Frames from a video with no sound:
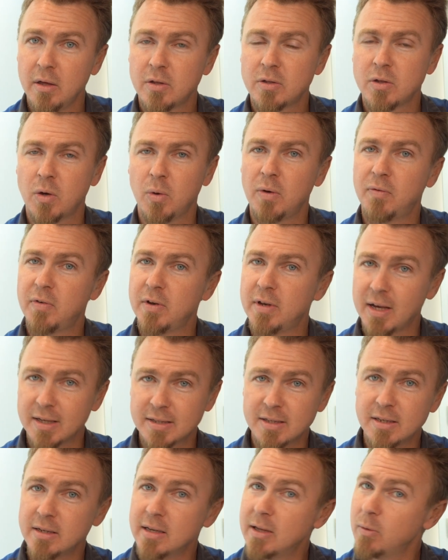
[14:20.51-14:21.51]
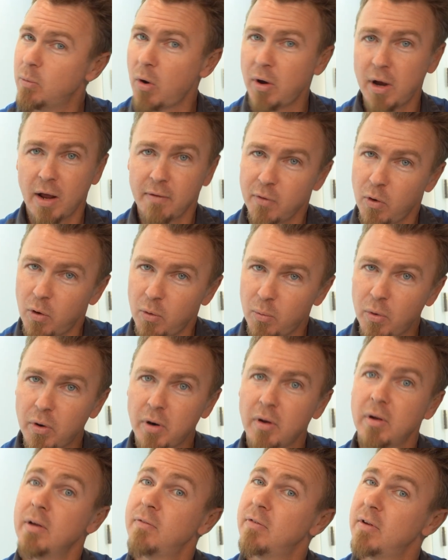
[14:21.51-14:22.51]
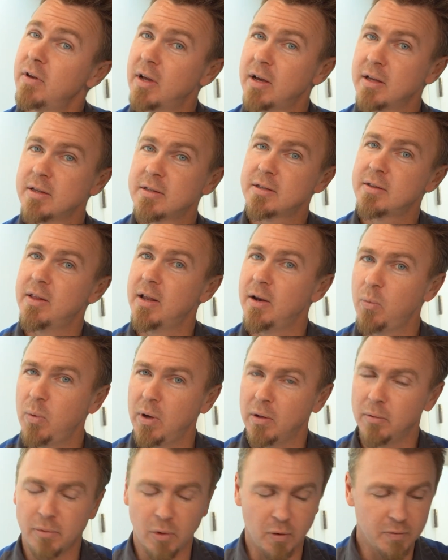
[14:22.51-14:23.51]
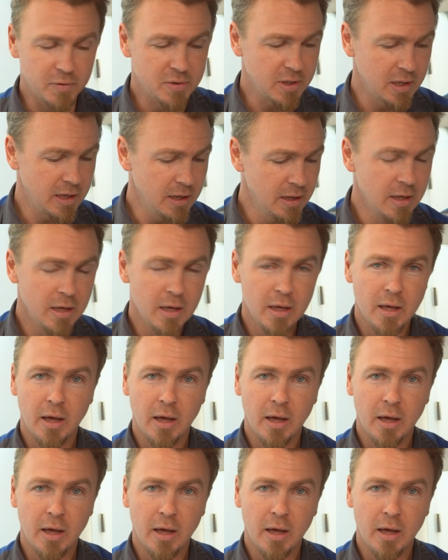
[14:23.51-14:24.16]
so if it doesn't, it won't have hot water. If it does, then it will, obviously.